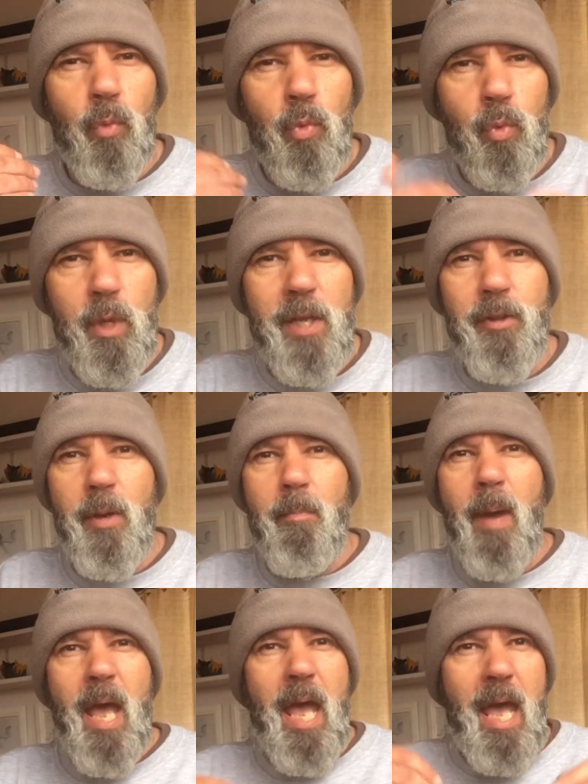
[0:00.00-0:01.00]
rhythm,
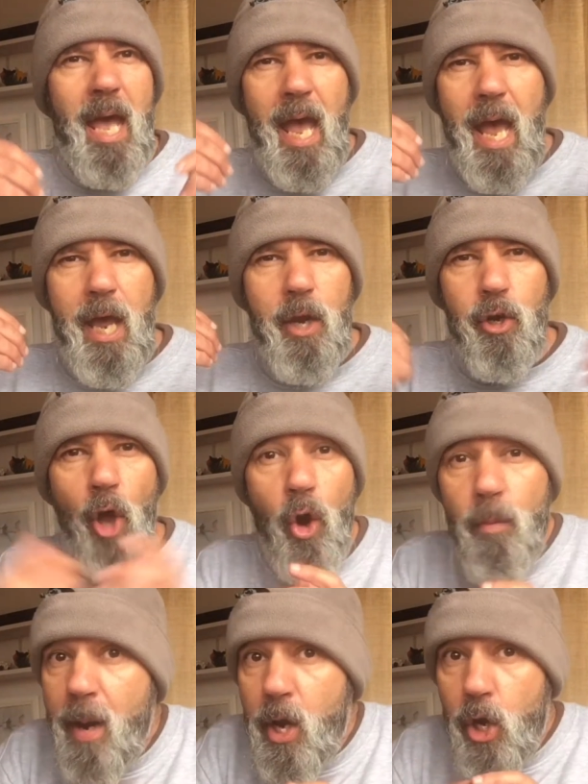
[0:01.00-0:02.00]
no
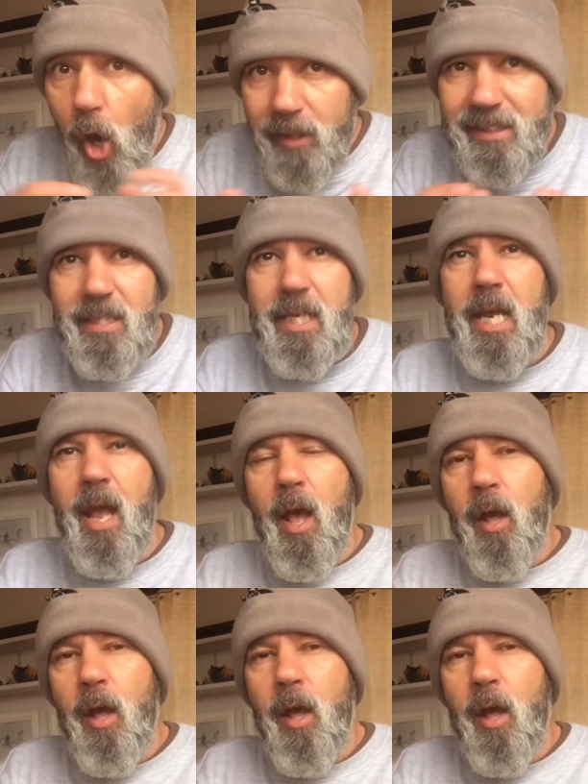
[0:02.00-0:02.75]
monotony.